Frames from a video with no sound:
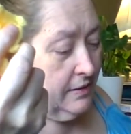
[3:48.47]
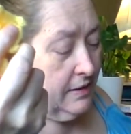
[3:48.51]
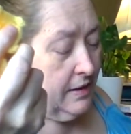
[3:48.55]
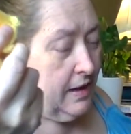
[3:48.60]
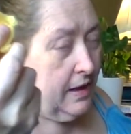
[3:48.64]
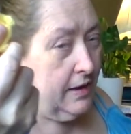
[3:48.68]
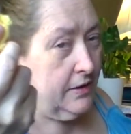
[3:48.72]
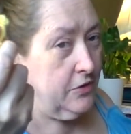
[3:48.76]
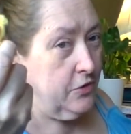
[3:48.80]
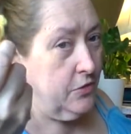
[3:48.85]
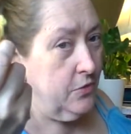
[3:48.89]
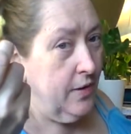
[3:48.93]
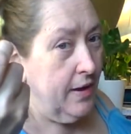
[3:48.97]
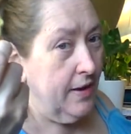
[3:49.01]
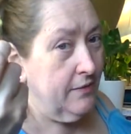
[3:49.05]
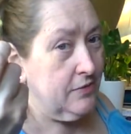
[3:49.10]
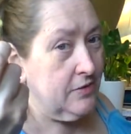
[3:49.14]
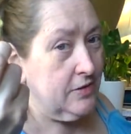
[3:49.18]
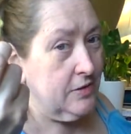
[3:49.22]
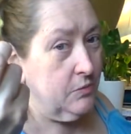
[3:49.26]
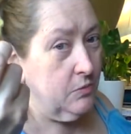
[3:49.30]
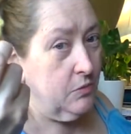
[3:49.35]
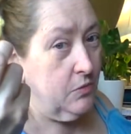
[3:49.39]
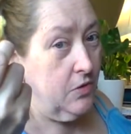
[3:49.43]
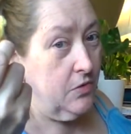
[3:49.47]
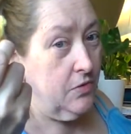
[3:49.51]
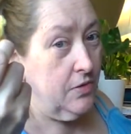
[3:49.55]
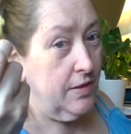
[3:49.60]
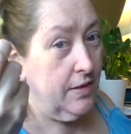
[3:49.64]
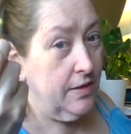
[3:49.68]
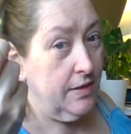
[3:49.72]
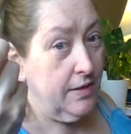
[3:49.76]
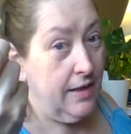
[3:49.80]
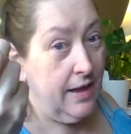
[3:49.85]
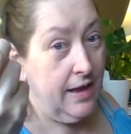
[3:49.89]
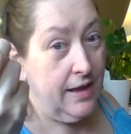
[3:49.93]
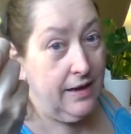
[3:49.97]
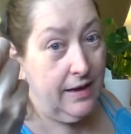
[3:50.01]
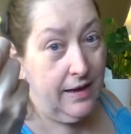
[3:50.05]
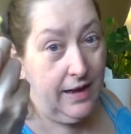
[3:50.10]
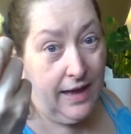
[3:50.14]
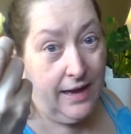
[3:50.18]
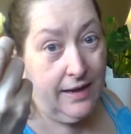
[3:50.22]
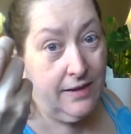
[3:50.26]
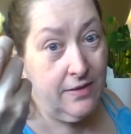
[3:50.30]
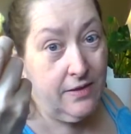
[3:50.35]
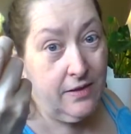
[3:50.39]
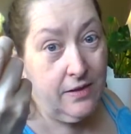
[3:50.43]
I do have someone that
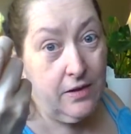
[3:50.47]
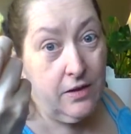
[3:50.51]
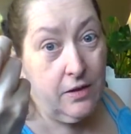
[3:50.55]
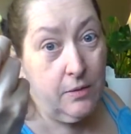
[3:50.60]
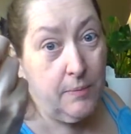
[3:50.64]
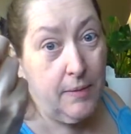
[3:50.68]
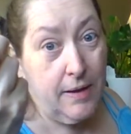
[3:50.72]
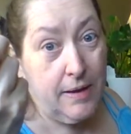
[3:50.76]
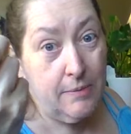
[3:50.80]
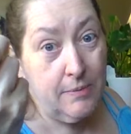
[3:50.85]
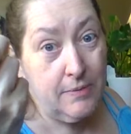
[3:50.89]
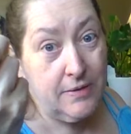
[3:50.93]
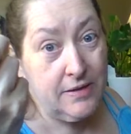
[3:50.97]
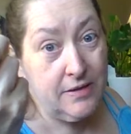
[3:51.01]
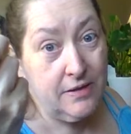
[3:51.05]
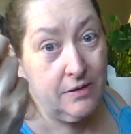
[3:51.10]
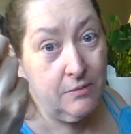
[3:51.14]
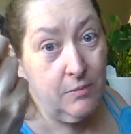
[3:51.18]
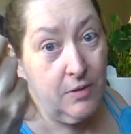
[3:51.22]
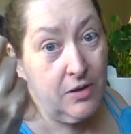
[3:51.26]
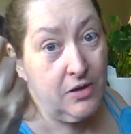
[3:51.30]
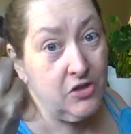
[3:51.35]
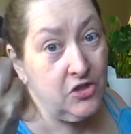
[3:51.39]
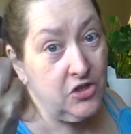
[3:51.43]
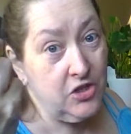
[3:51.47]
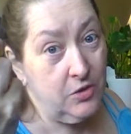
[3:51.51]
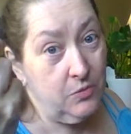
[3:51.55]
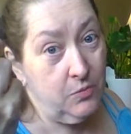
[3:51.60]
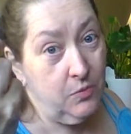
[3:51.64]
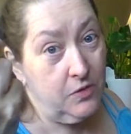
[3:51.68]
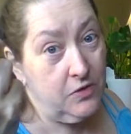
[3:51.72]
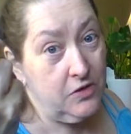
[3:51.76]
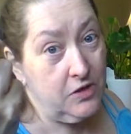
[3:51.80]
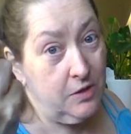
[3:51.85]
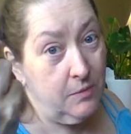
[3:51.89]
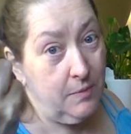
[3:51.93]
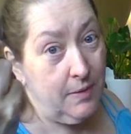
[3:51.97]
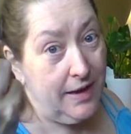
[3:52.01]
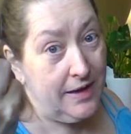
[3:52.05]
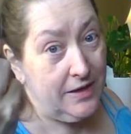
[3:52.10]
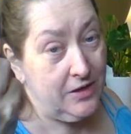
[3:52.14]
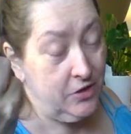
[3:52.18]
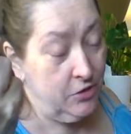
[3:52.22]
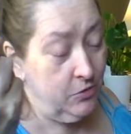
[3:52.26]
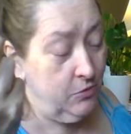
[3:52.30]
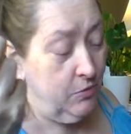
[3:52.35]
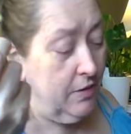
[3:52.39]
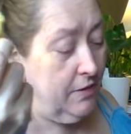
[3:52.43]
liked the little babies so much she wants to buy
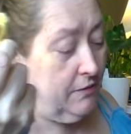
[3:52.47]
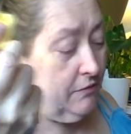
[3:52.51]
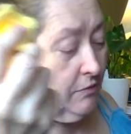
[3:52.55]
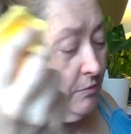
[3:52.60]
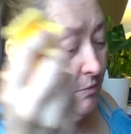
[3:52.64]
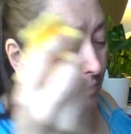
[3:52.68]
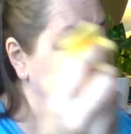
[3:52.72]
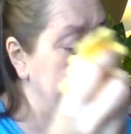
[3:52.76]
2 of them,